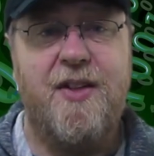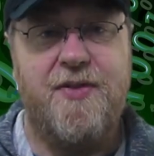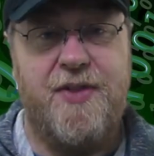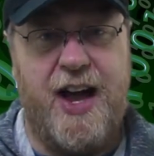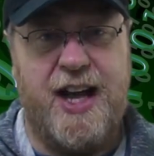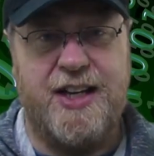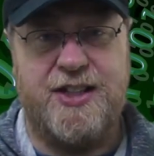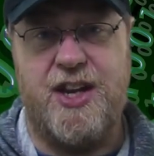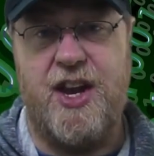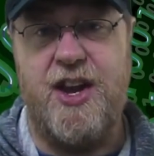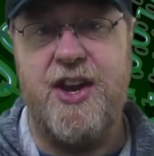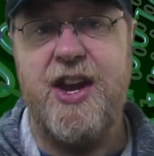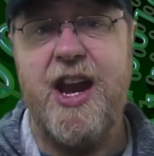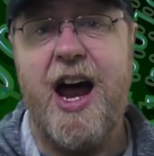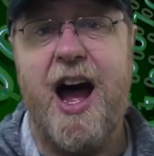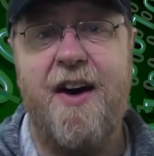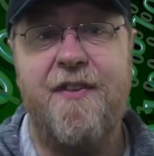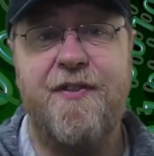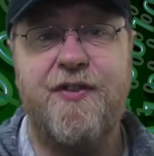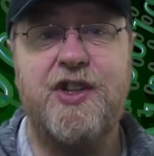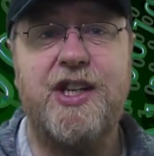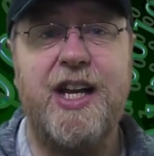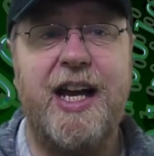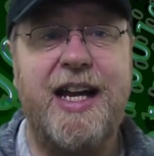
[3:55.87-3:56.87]
that's
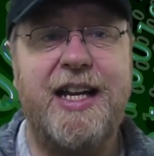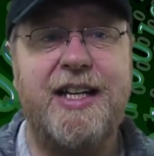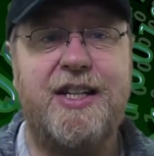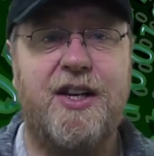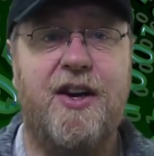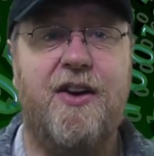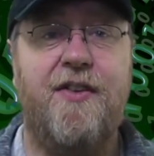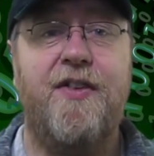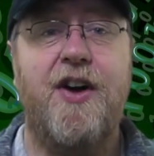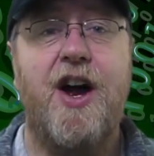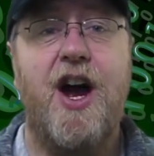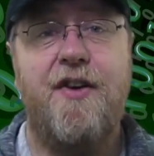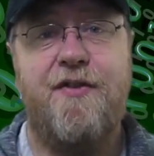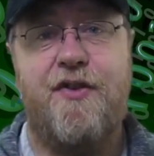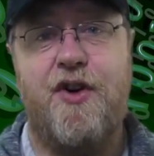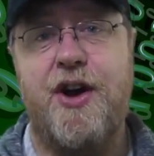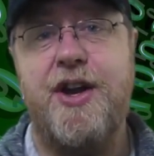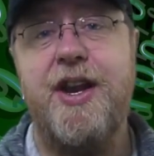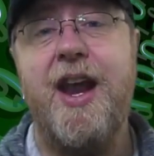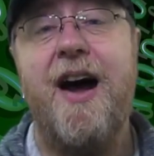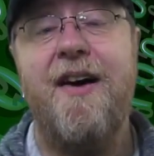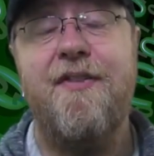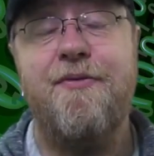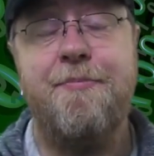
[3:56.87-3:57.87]
enough data for
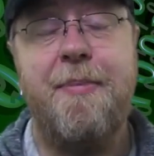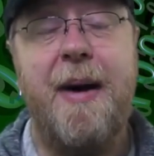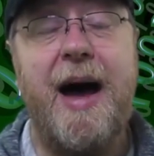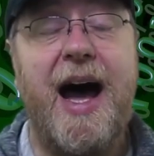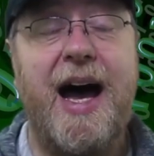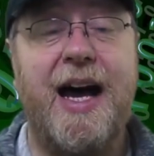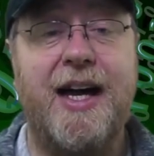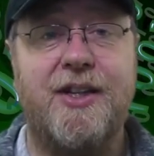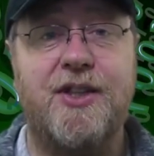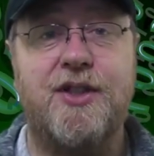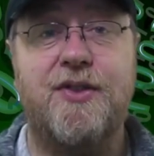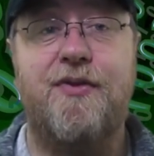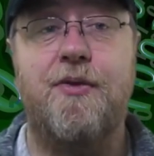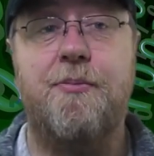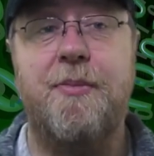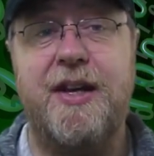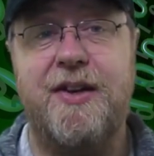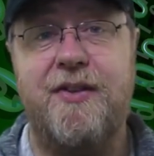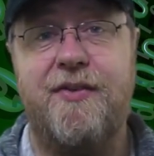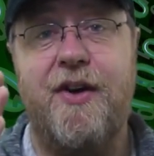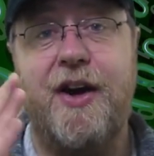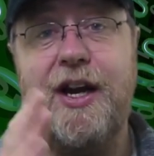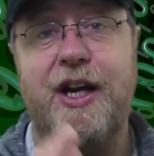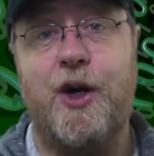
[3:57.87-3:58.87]
enough patterns for me
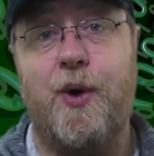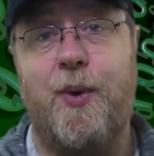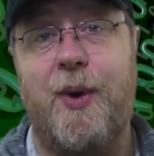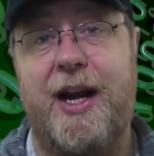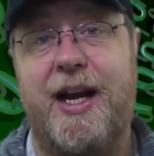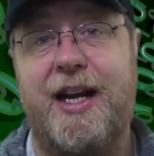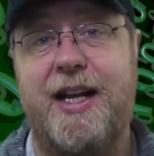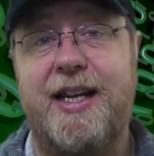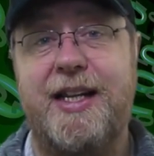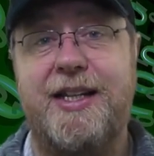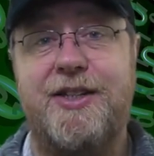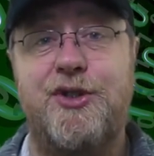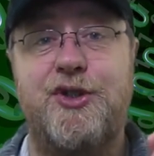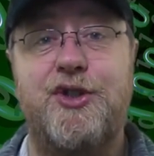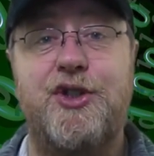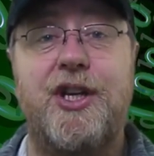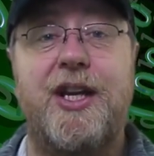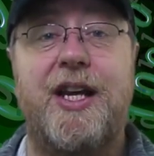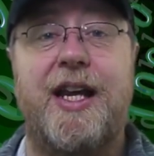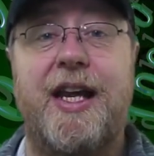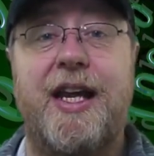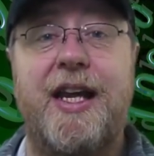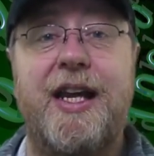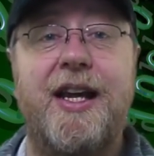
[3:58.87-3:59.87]
to very quickly
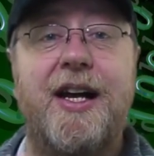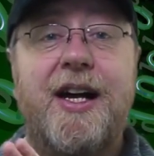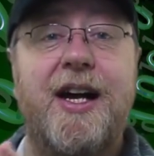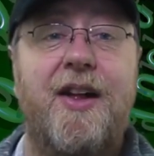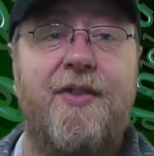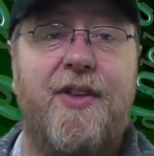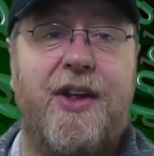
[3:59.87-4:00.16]
see